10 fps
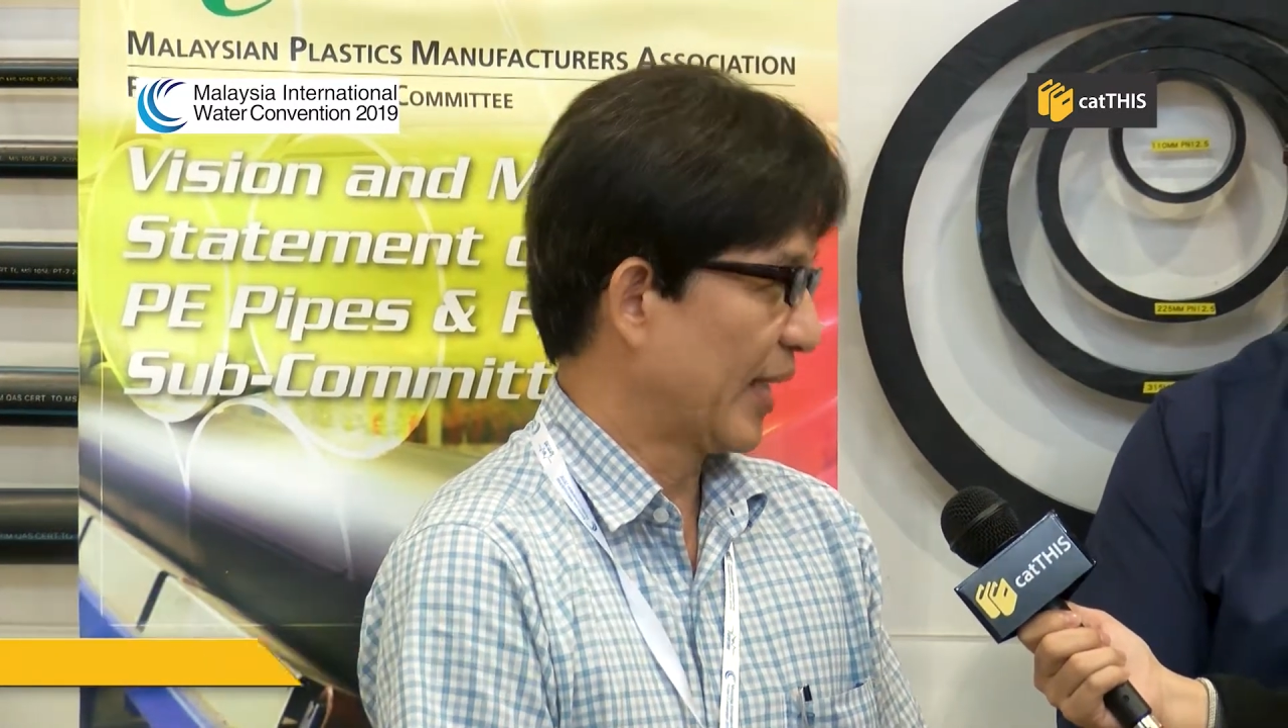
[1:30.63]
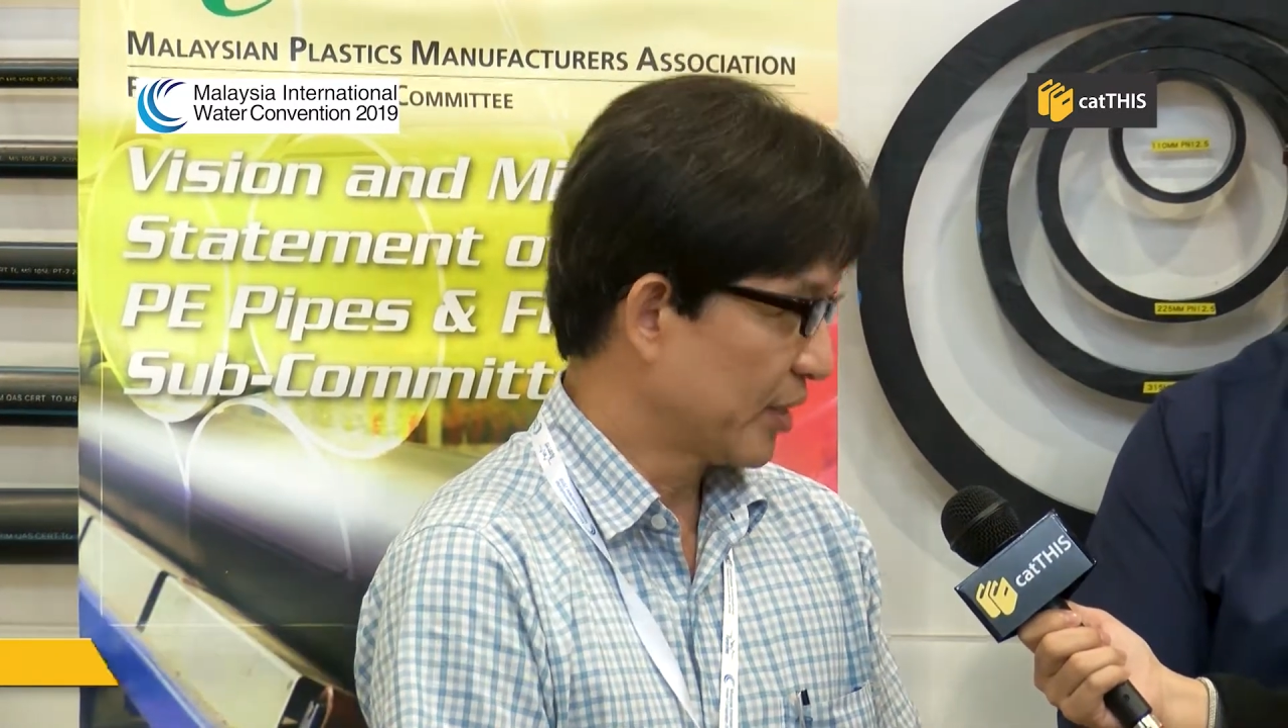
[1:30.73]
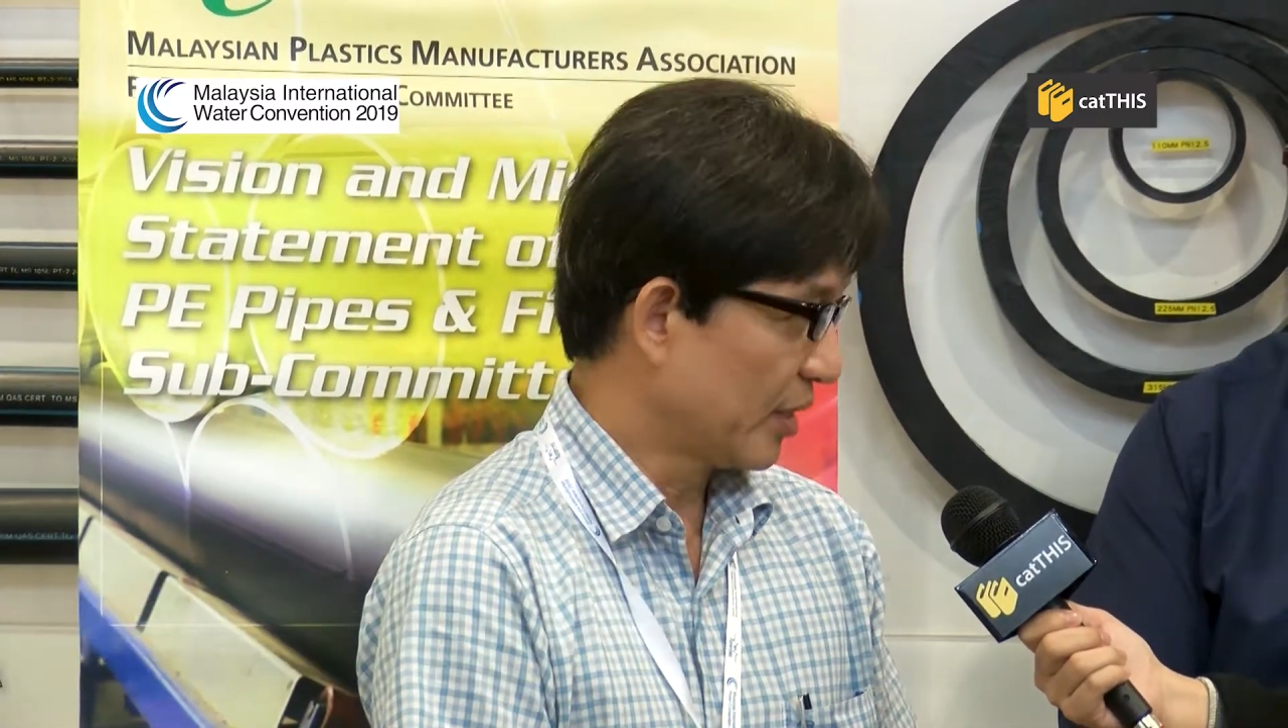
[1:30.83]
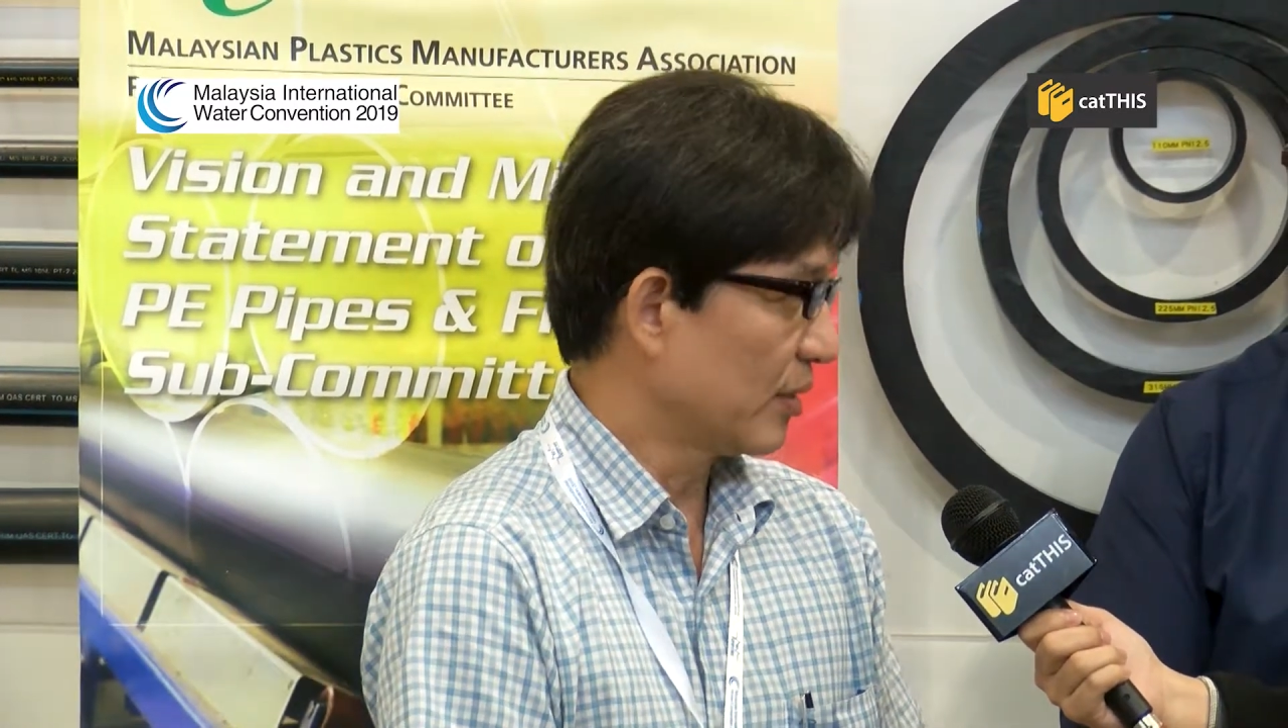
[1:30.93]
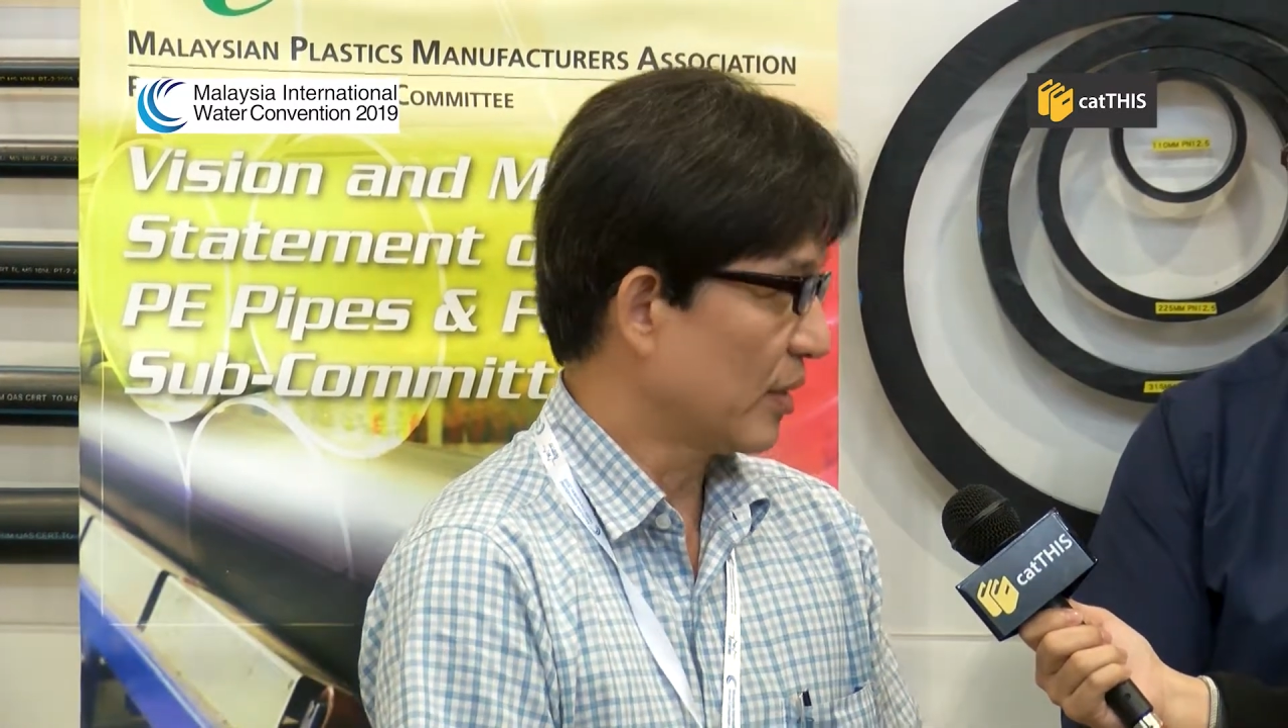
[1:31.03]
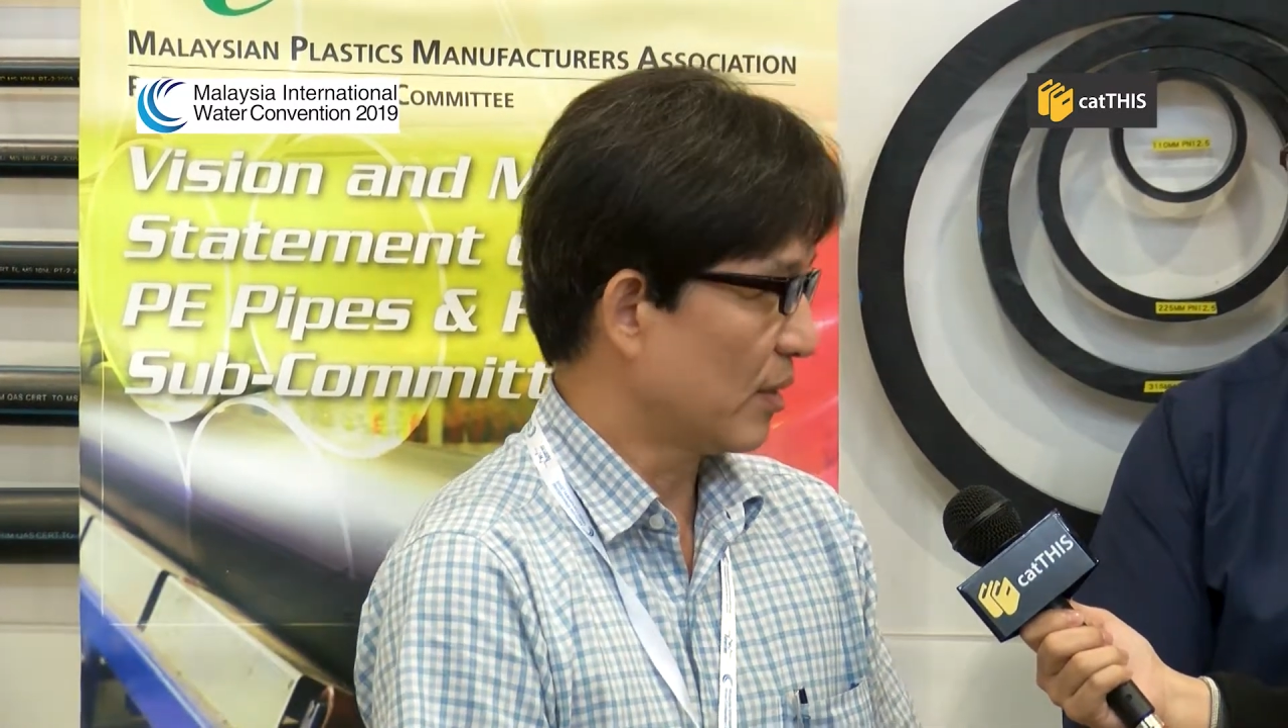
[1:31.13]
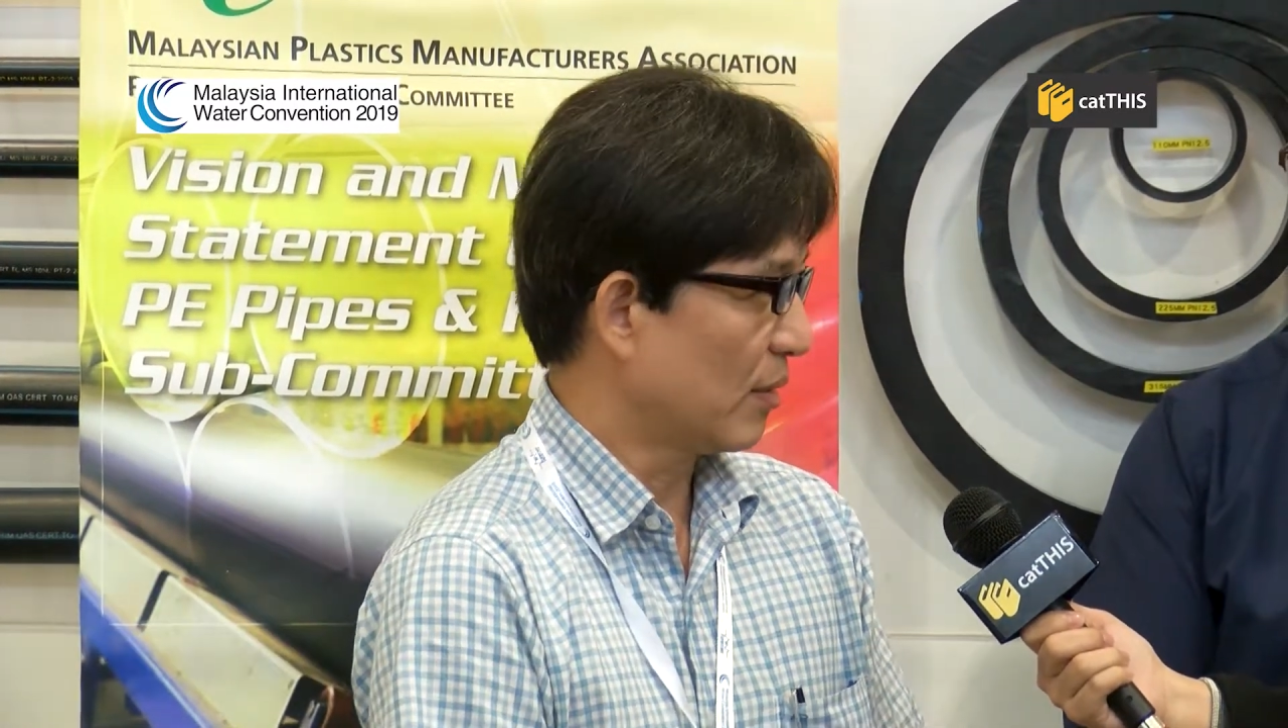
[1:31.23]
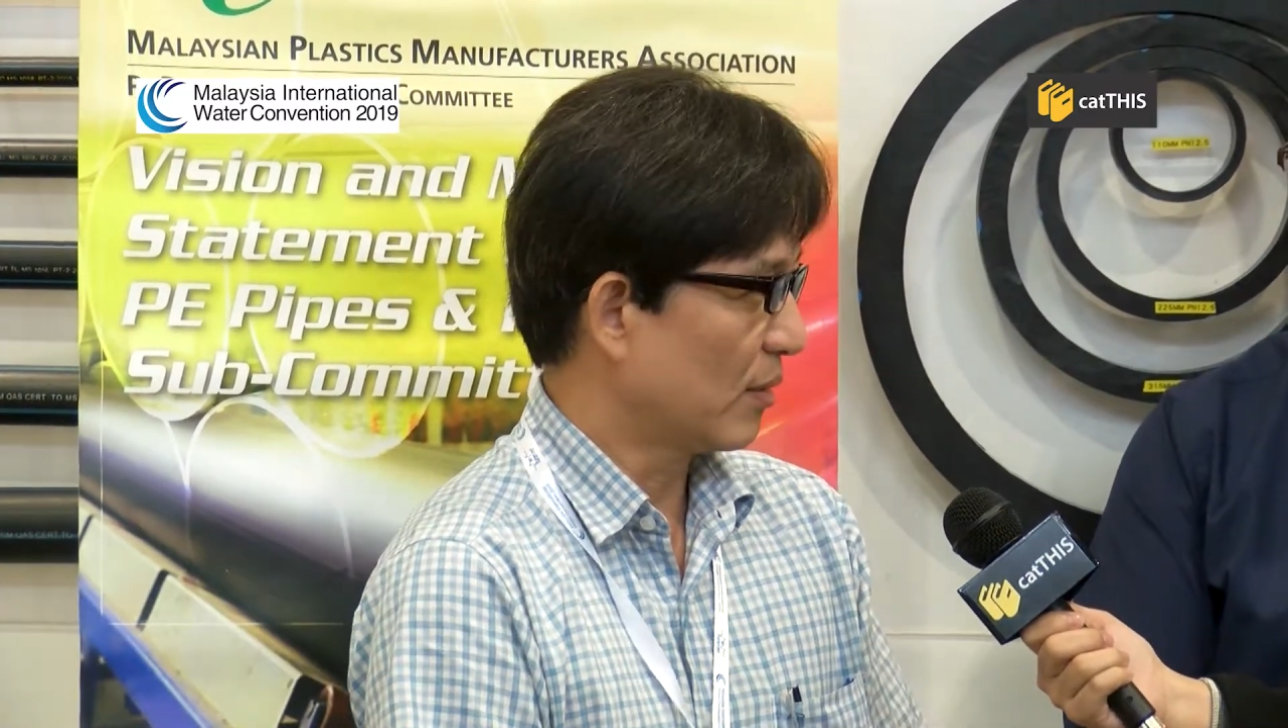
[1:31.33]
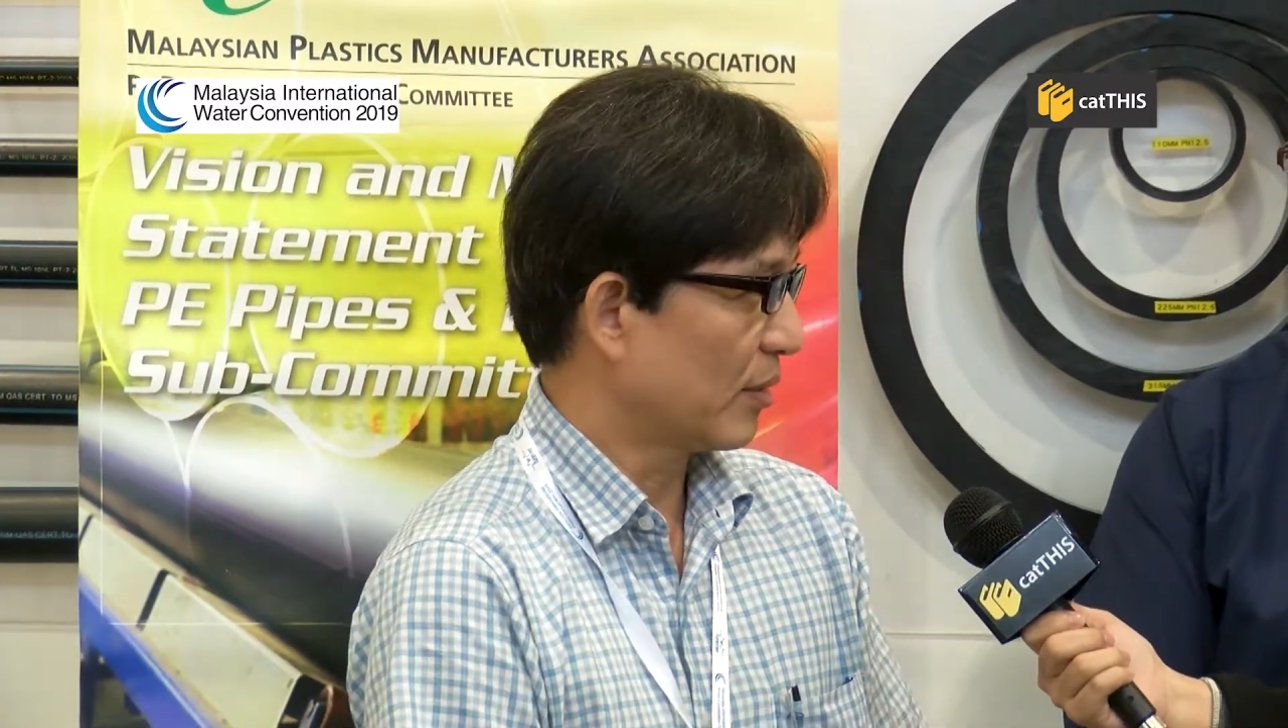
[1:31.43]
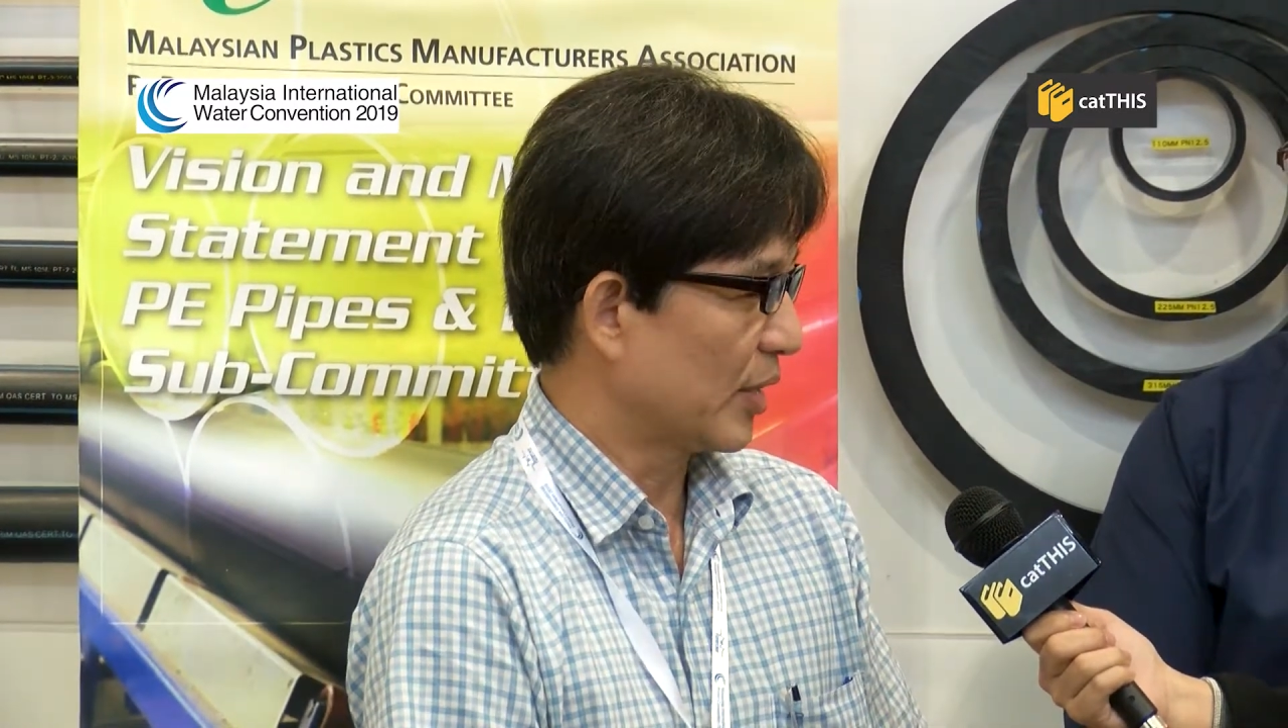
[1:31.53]
agenda
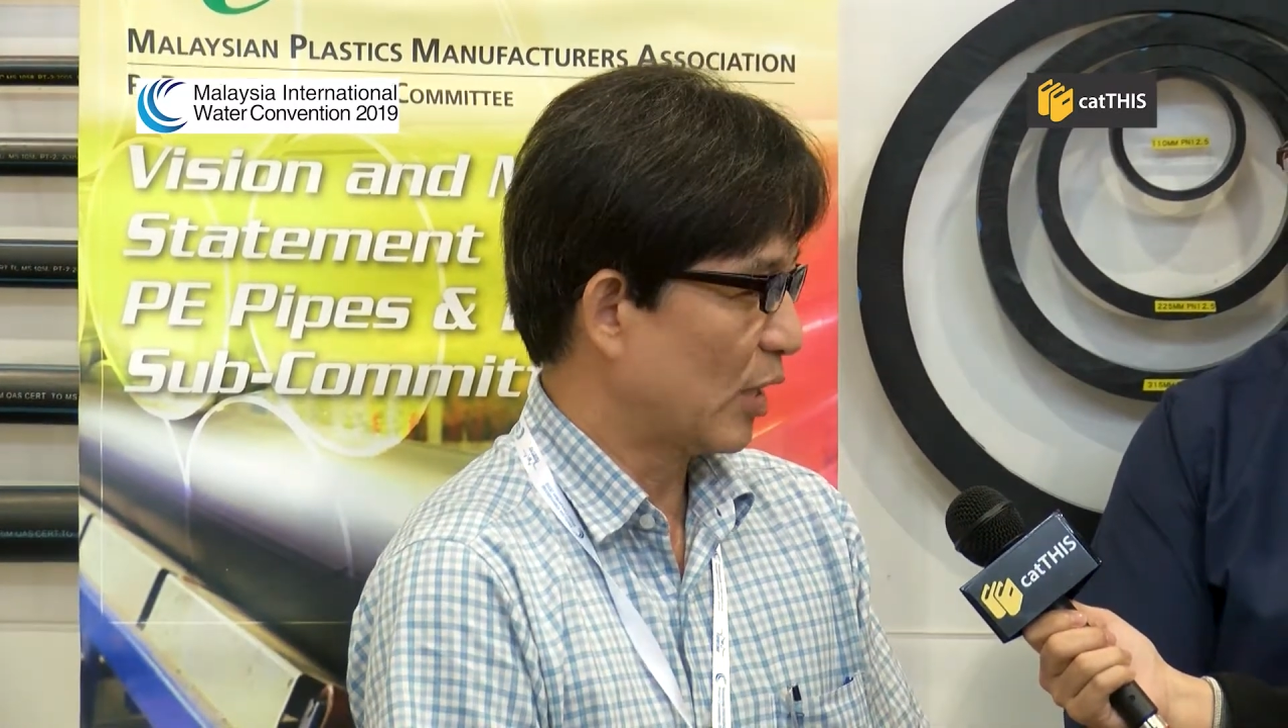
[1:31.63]
or